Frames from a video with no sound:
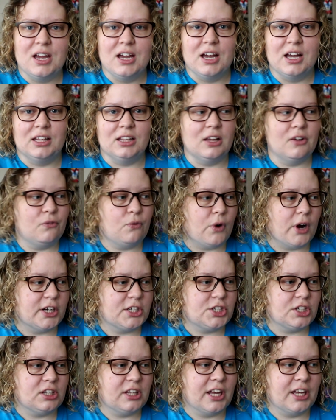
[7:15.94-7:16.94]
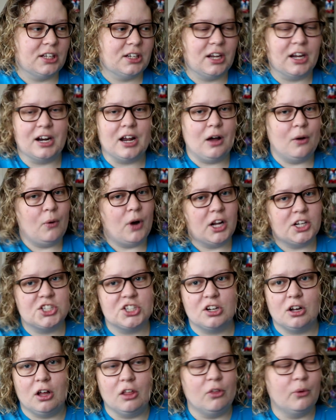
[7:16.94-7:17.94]
Love watching that, and I'll watch
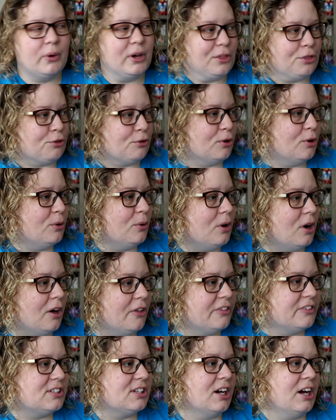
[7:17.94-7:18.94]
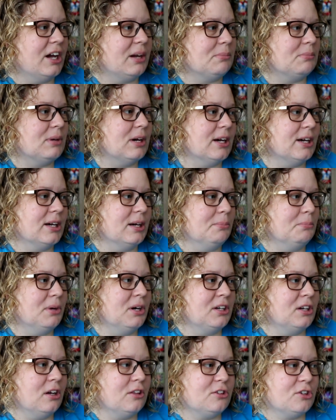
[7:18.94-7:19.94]
it all the way through, all the time.
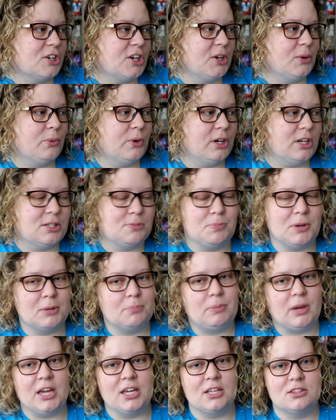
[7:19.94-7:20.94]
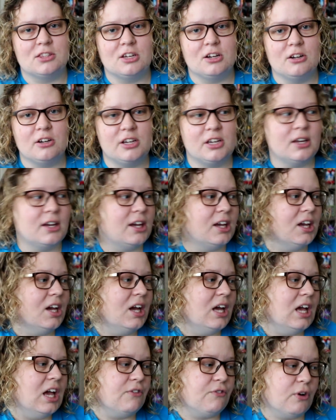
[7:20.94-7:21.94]
Another good one is Big Bang Theory.
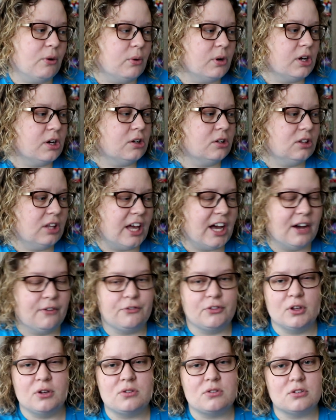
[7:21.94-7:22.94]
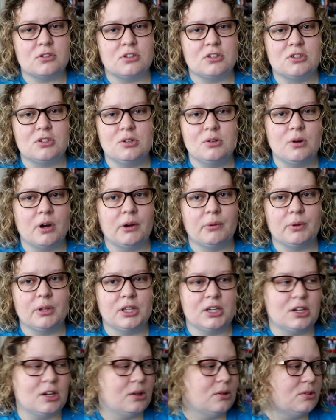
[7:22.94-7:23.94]
If I want a good laugh, those are the two I
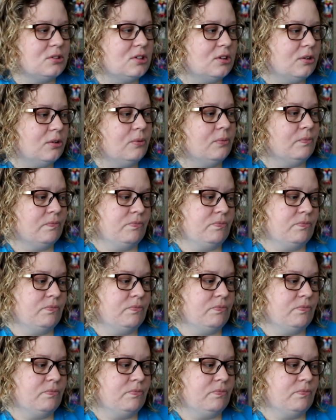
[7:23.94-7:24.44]
really go to.